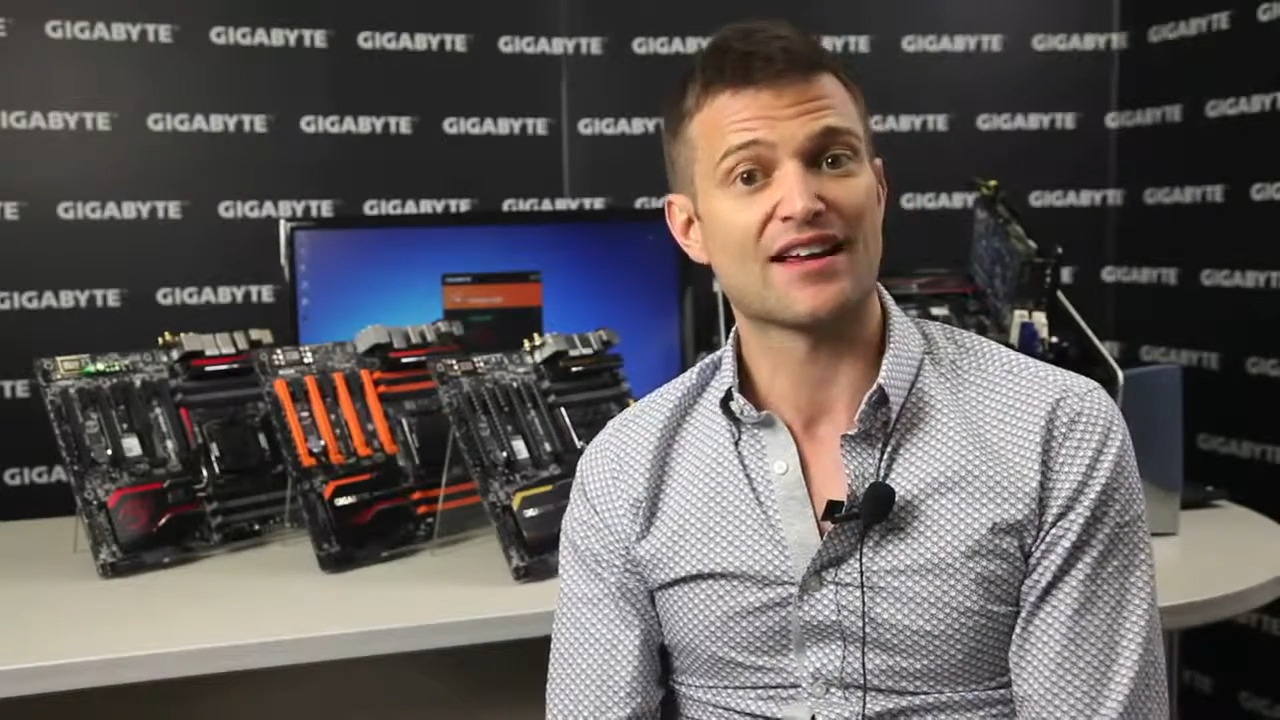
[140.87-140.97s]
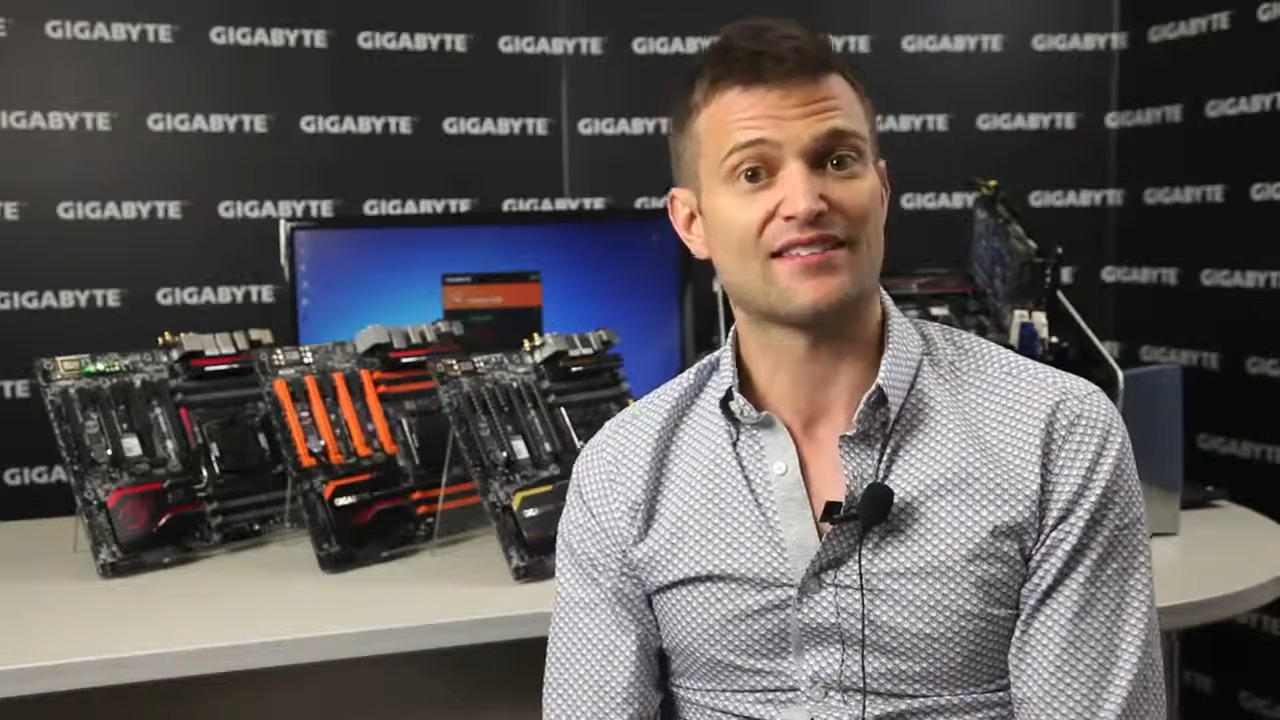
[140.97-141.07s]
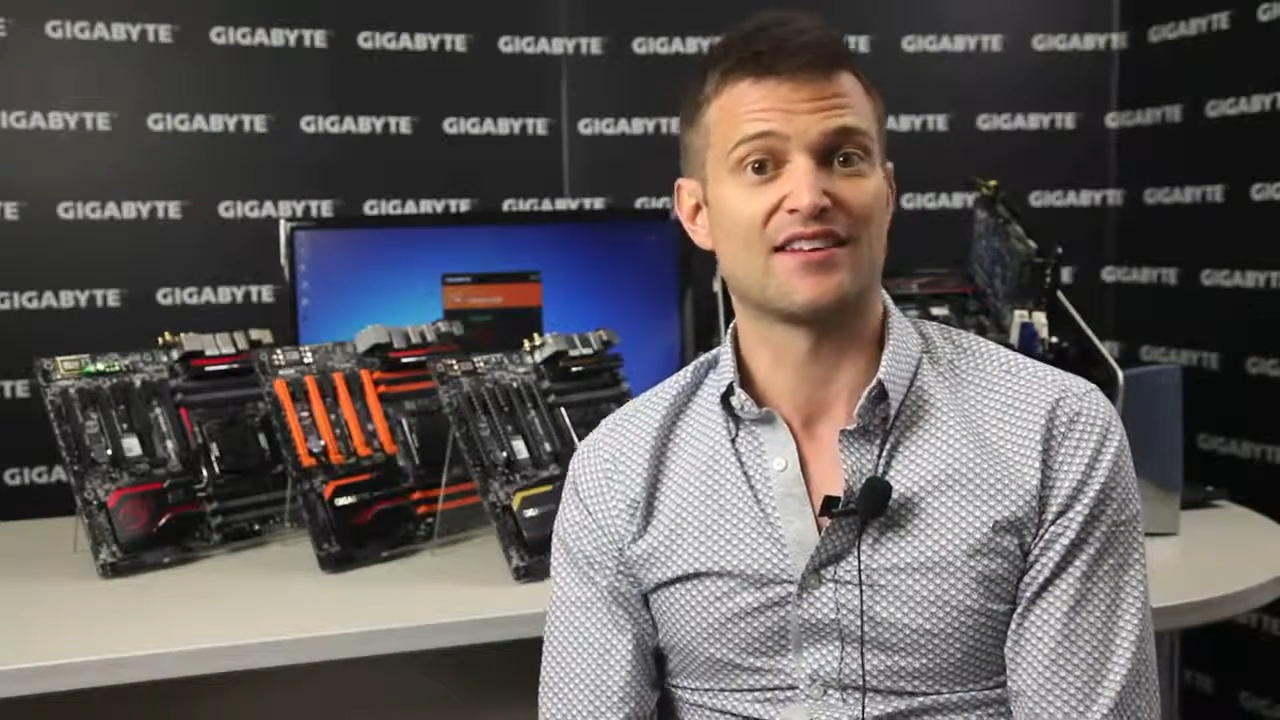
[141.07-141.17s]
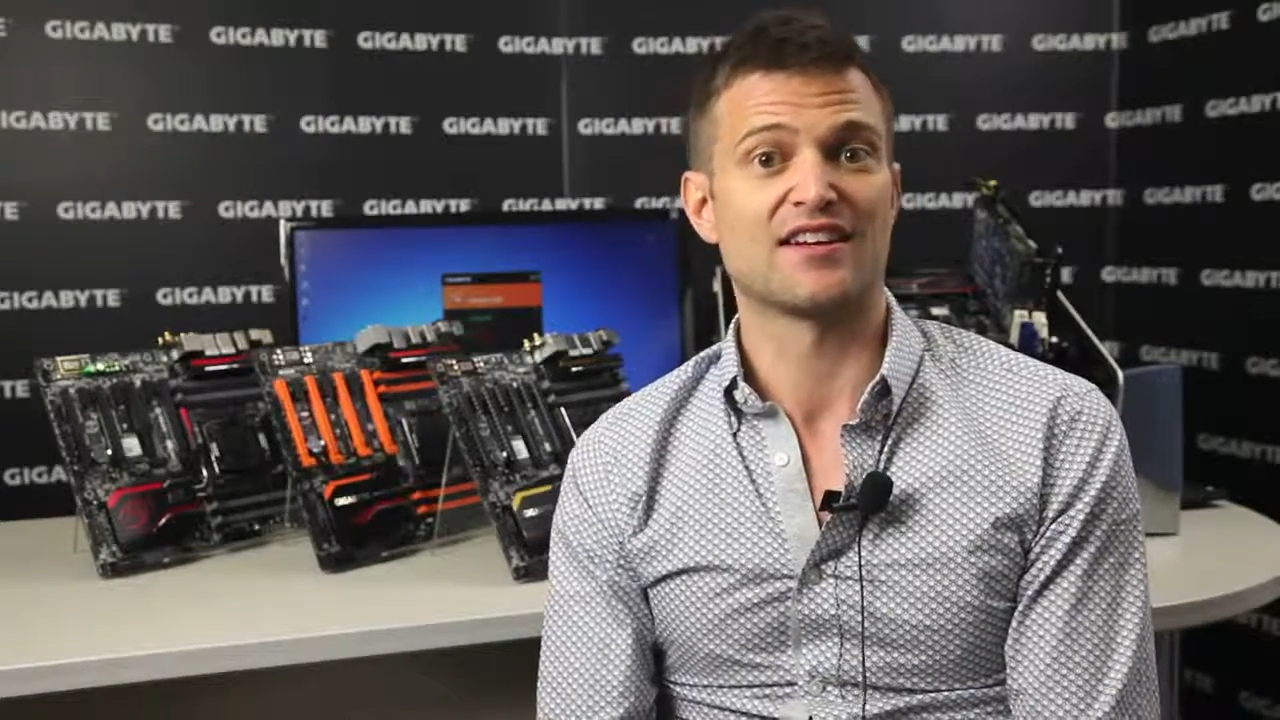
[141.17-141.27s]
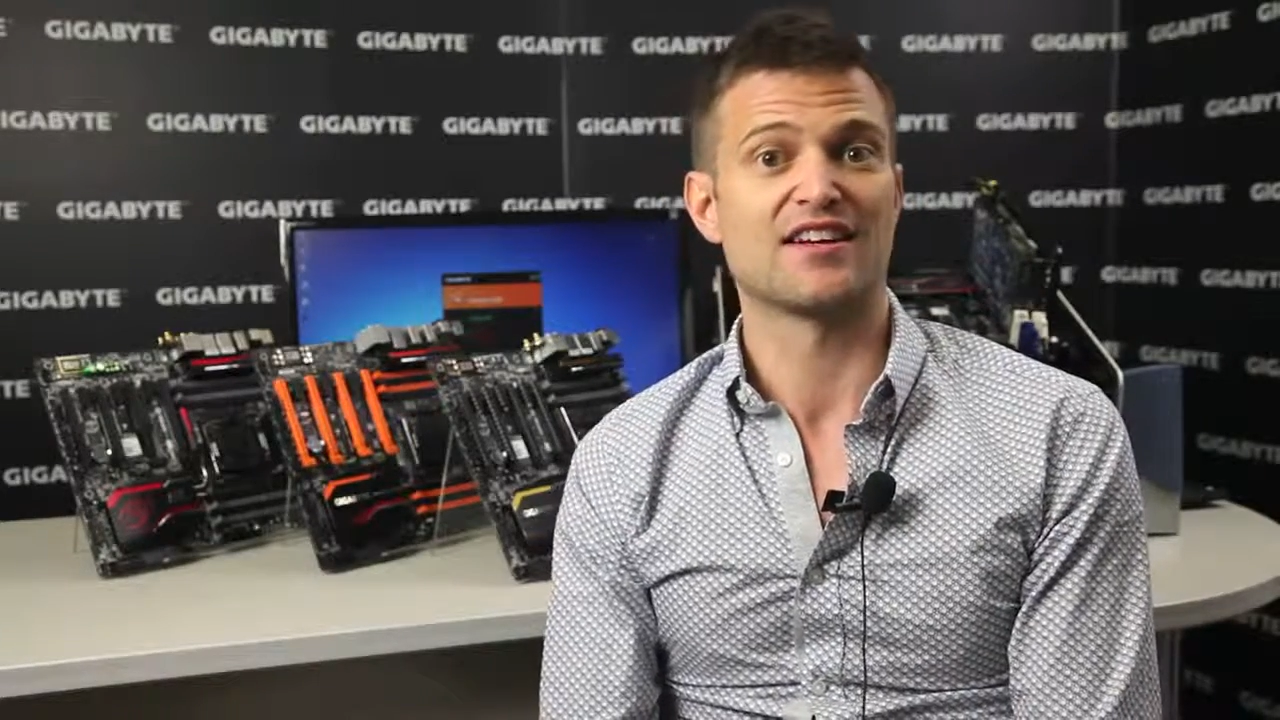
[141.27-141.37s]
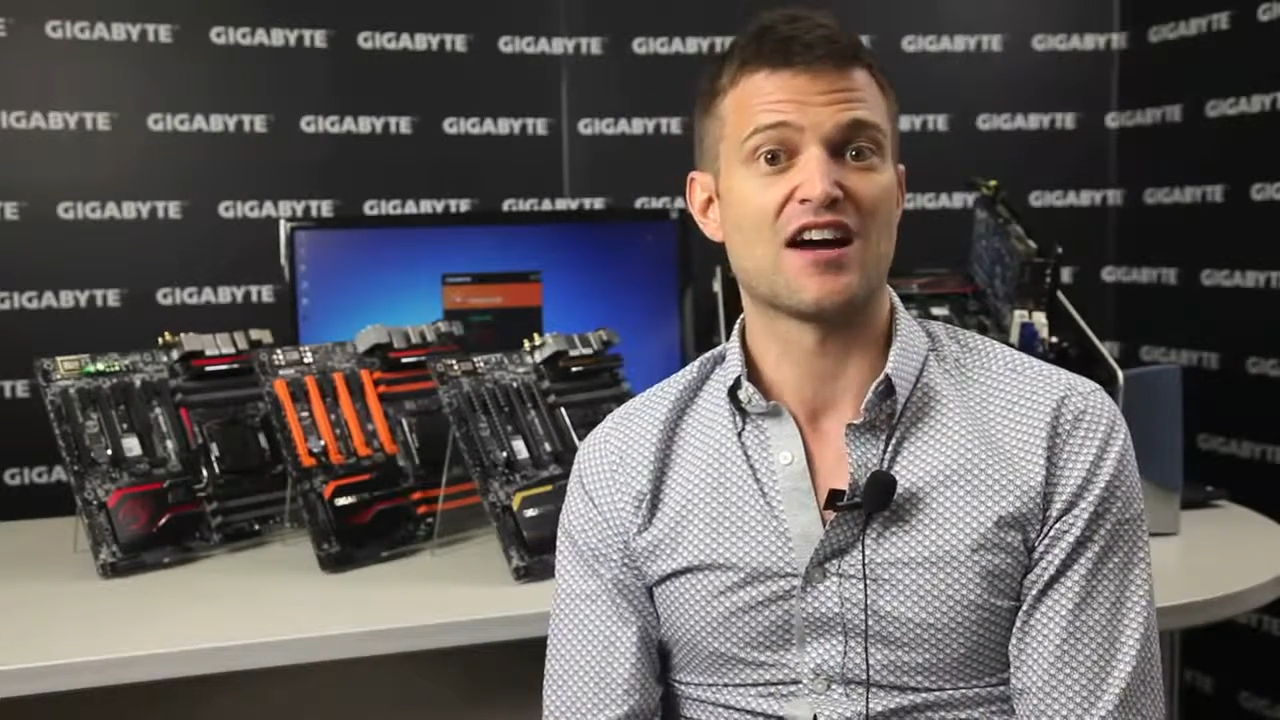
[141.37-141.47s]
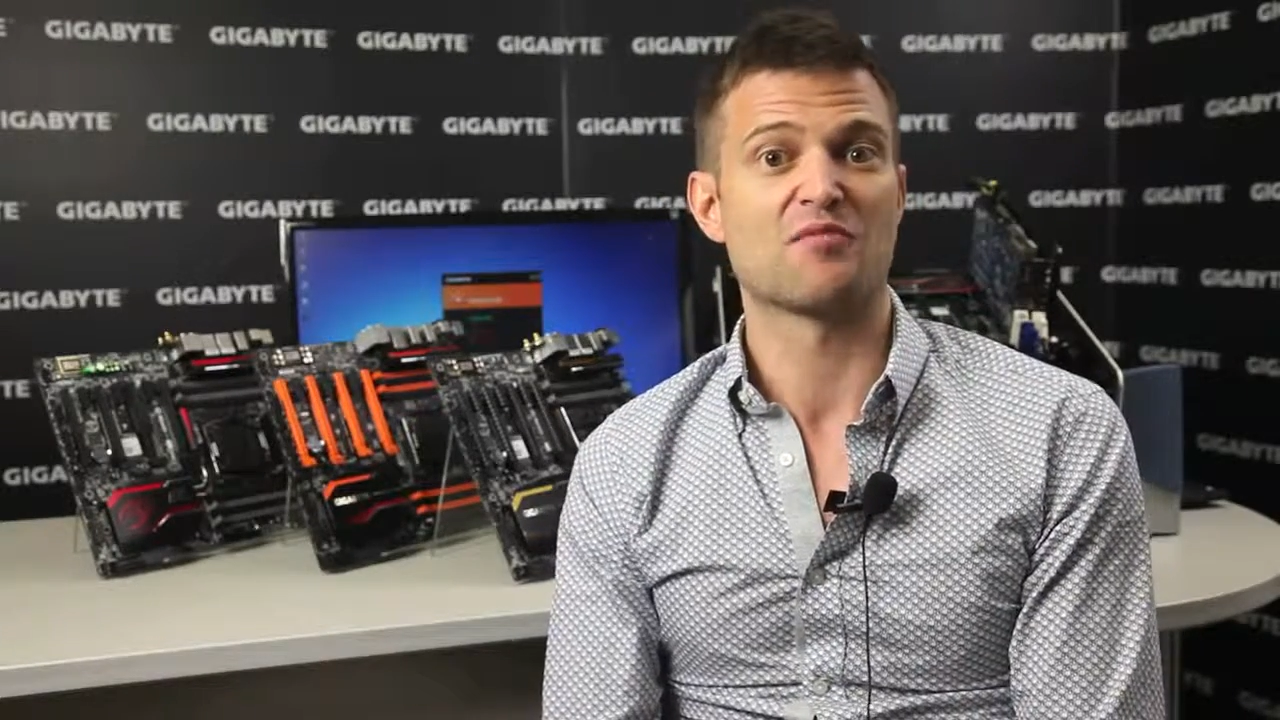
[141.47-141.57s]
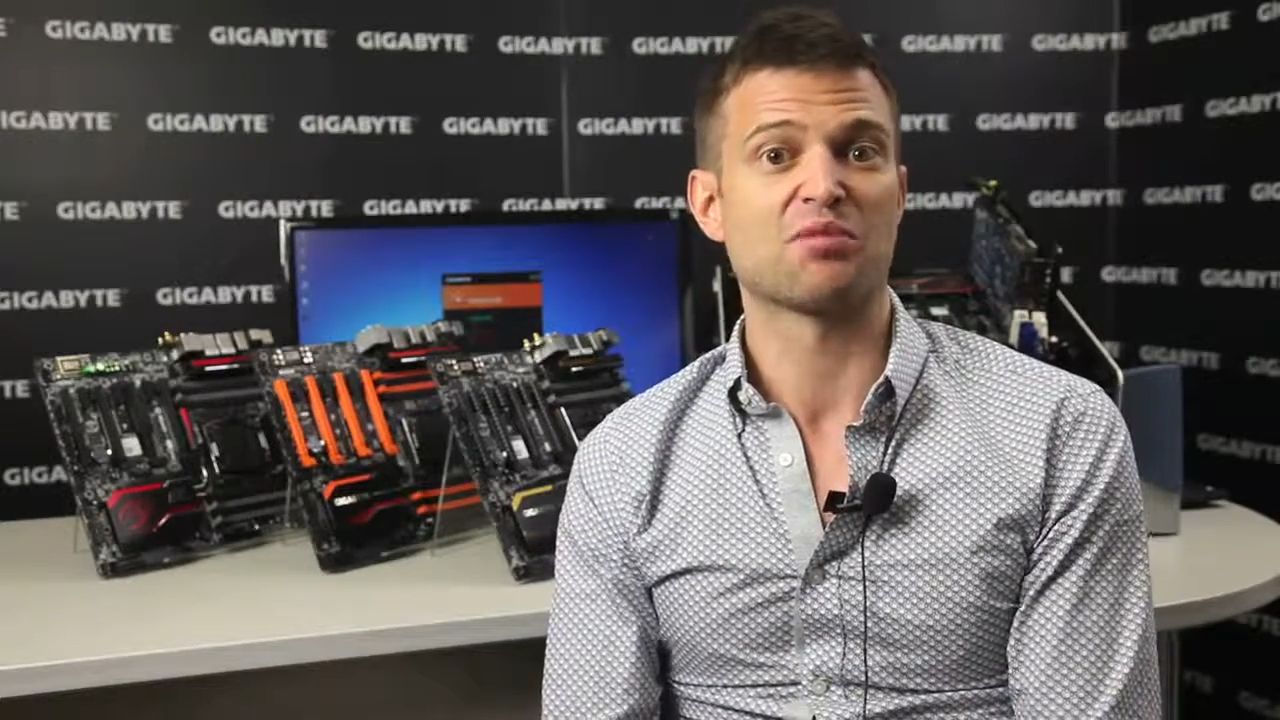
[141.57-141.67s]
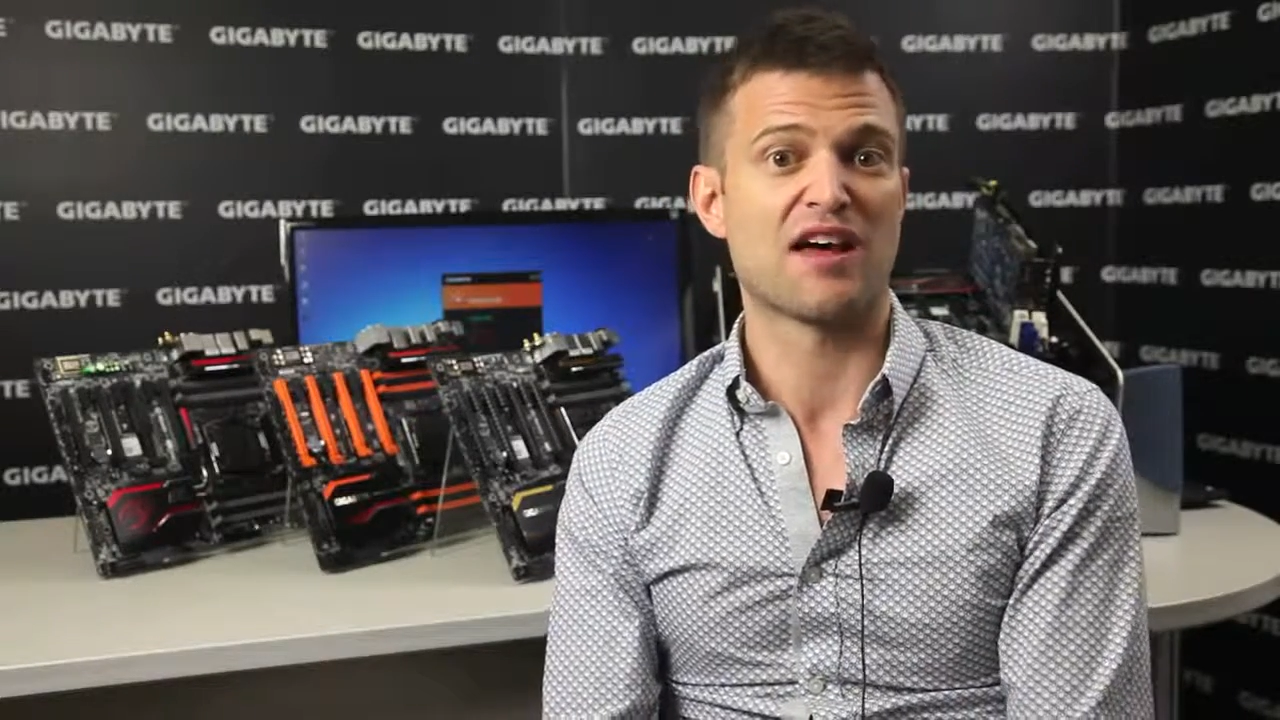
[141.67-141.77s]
X99